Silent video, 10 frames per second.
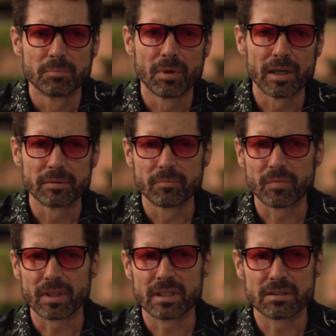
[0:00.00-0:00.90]
but
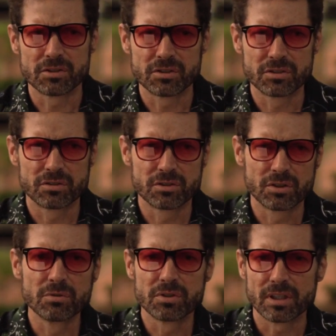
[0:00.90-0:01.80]
he
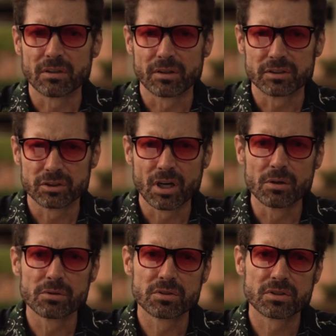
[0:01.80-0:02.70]

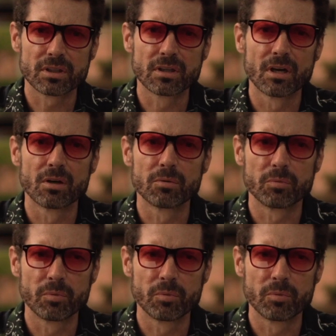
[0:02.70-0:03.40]
chose to go